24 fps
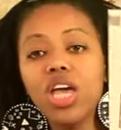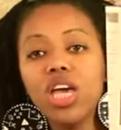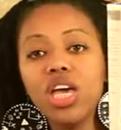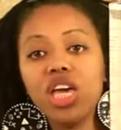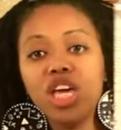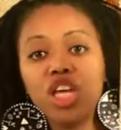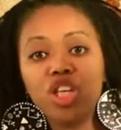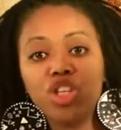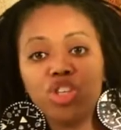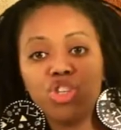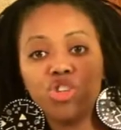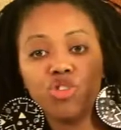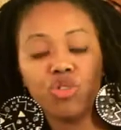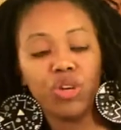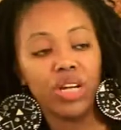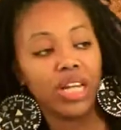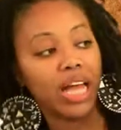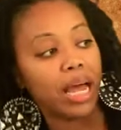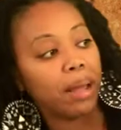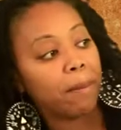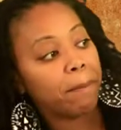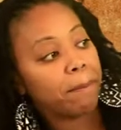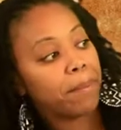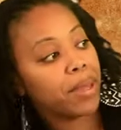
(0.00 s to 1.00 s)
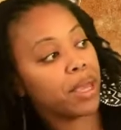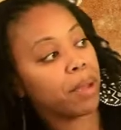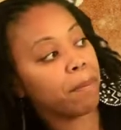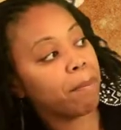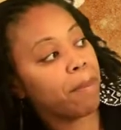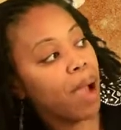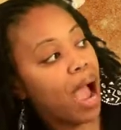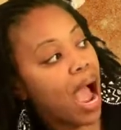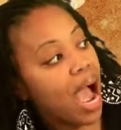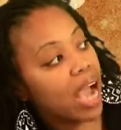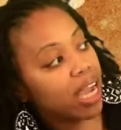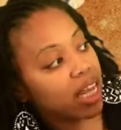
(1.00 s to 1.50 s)
history, like big
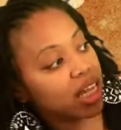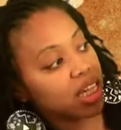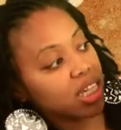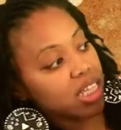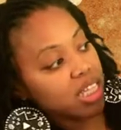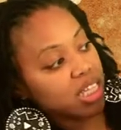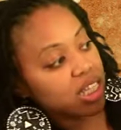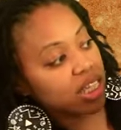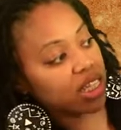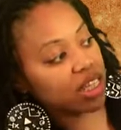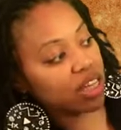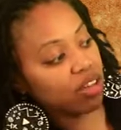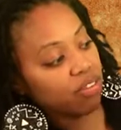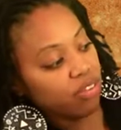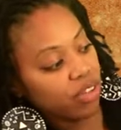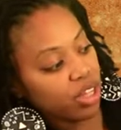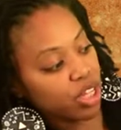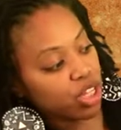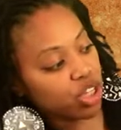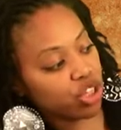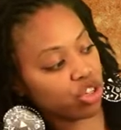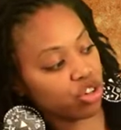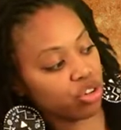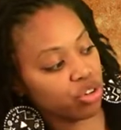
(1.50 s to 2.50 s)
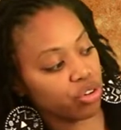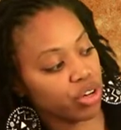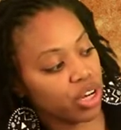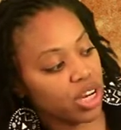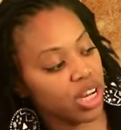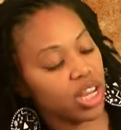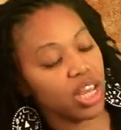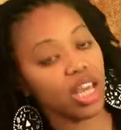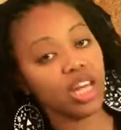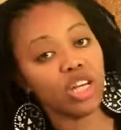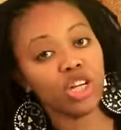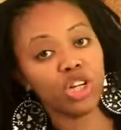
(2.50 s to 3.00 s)
pockets of
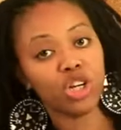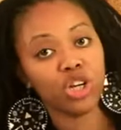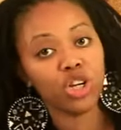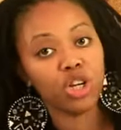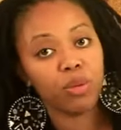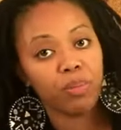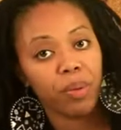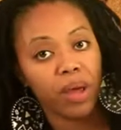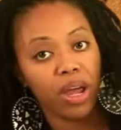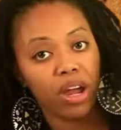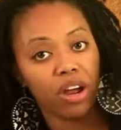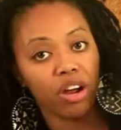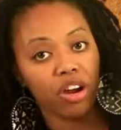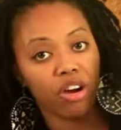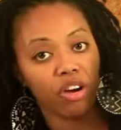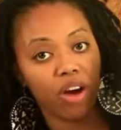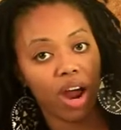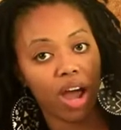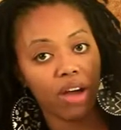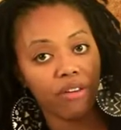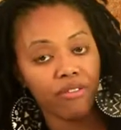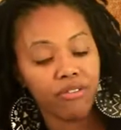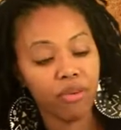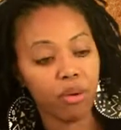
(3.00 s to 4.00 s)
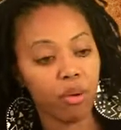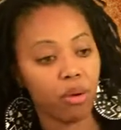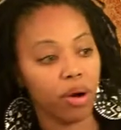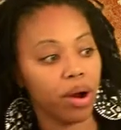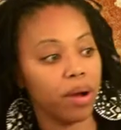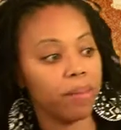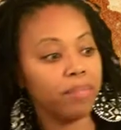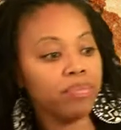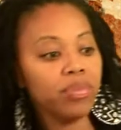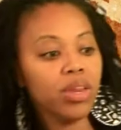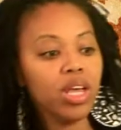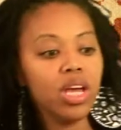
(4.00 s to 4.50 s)
history in good paragraph
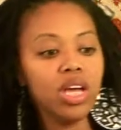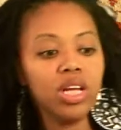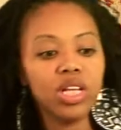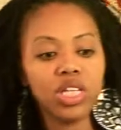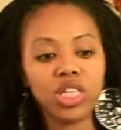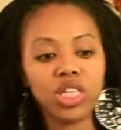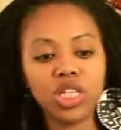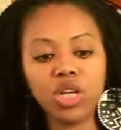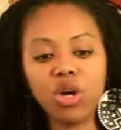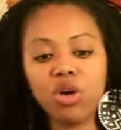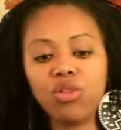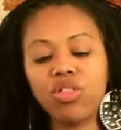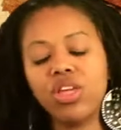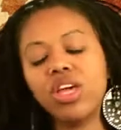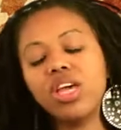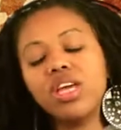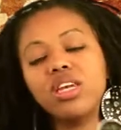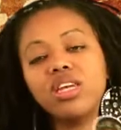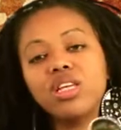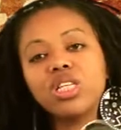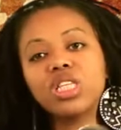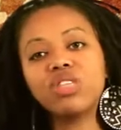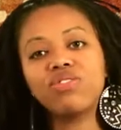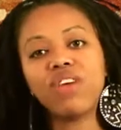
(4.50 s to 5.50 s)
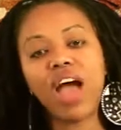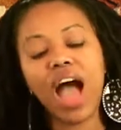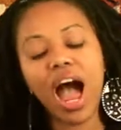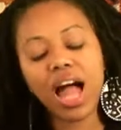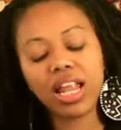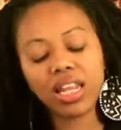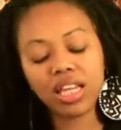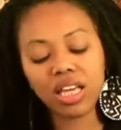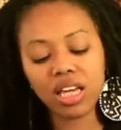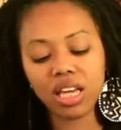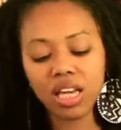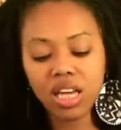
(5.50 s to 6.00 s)
form. So the Indus
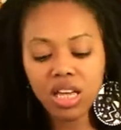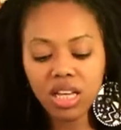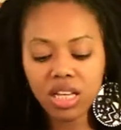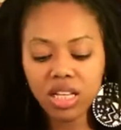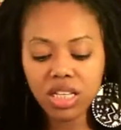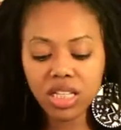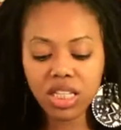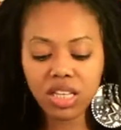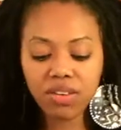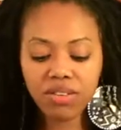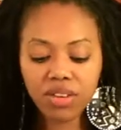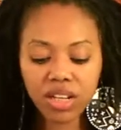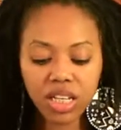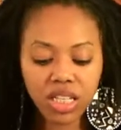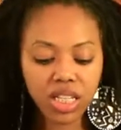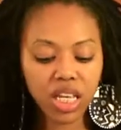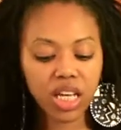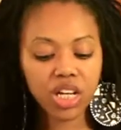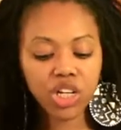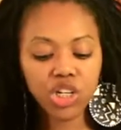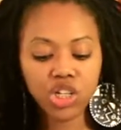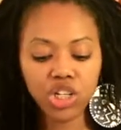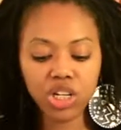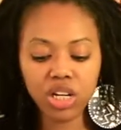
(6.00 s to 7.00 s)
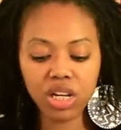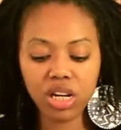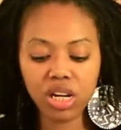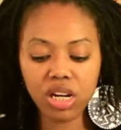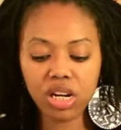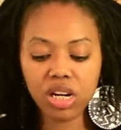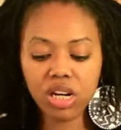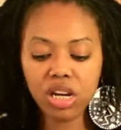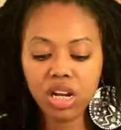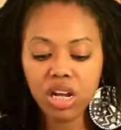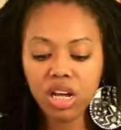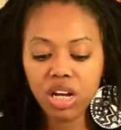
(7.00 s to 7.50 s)
Valley,
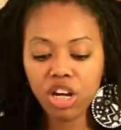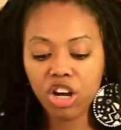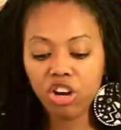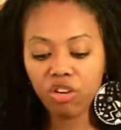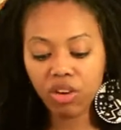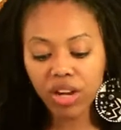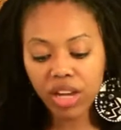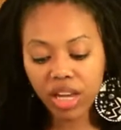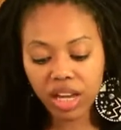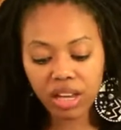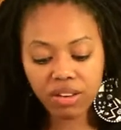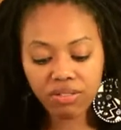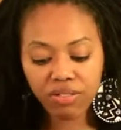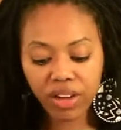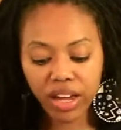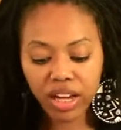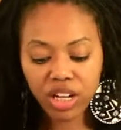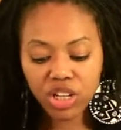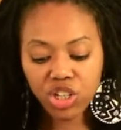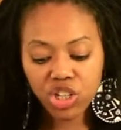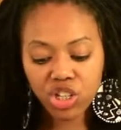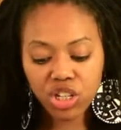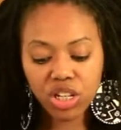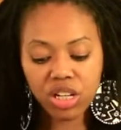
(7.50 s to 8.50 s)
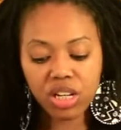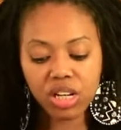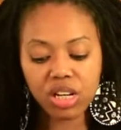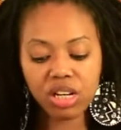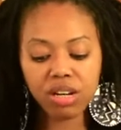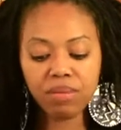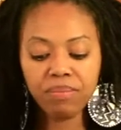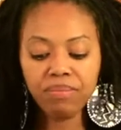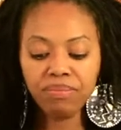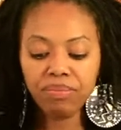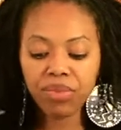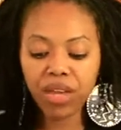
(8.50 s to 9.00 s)
civilization, Greek
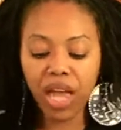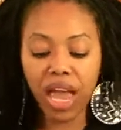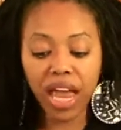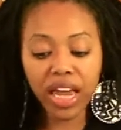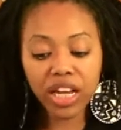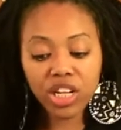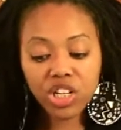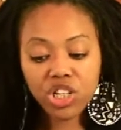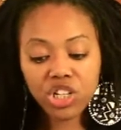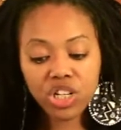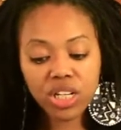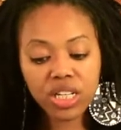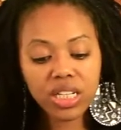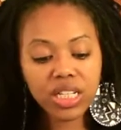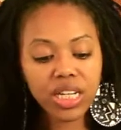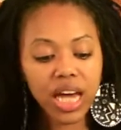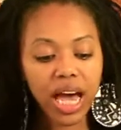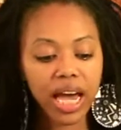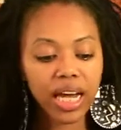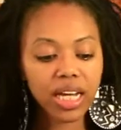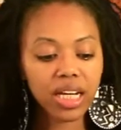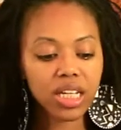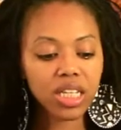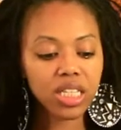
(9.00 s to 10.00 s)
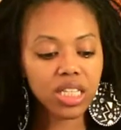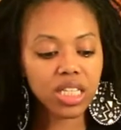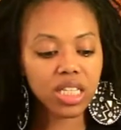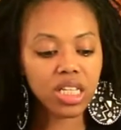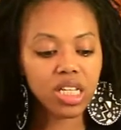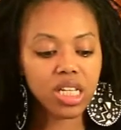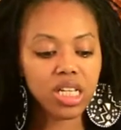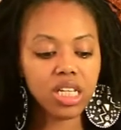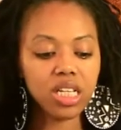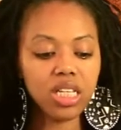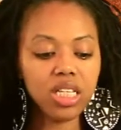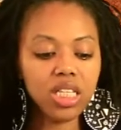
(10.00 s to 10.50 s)
invasion, ancient
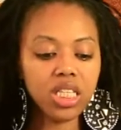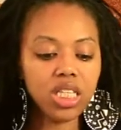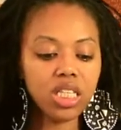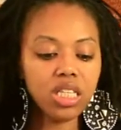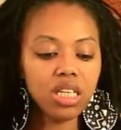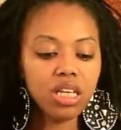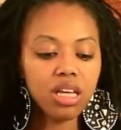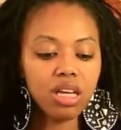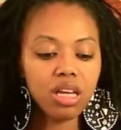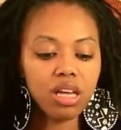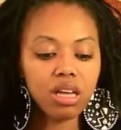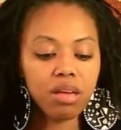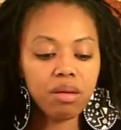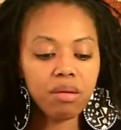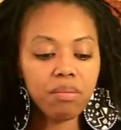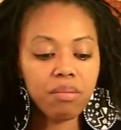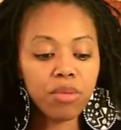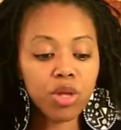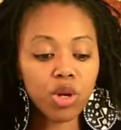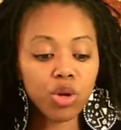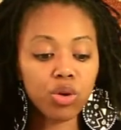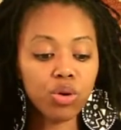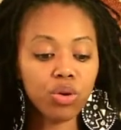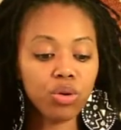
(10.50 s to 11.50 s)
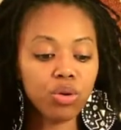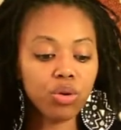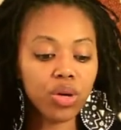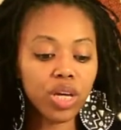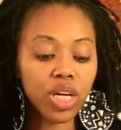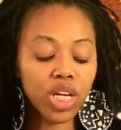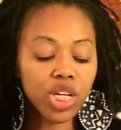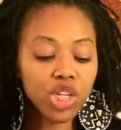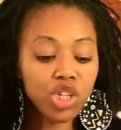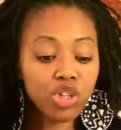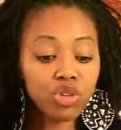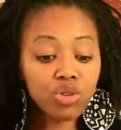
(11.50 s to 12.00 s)
dynasties, Middle
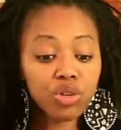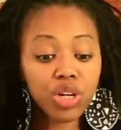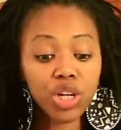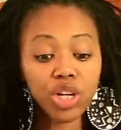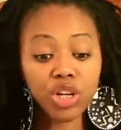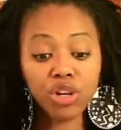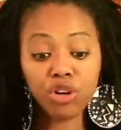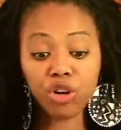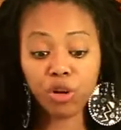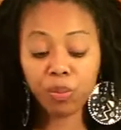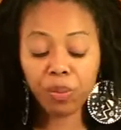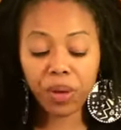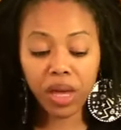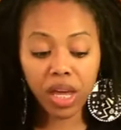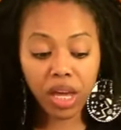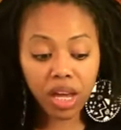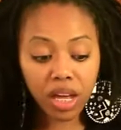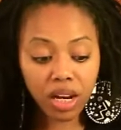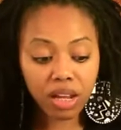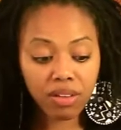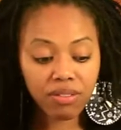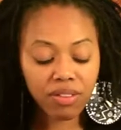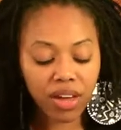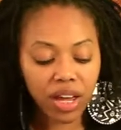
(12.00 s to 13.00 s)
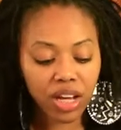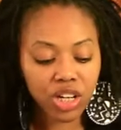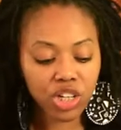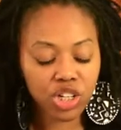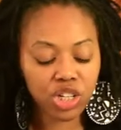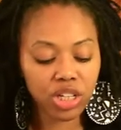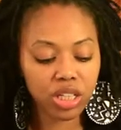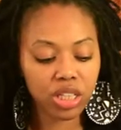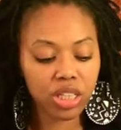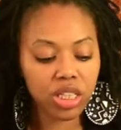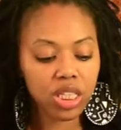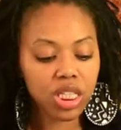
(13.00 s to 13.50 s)
Eastern and European
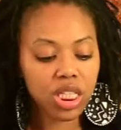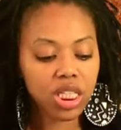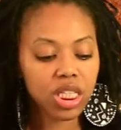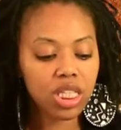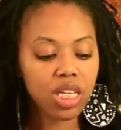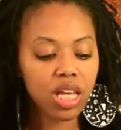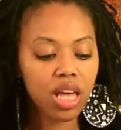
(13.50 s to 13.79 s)
invasions,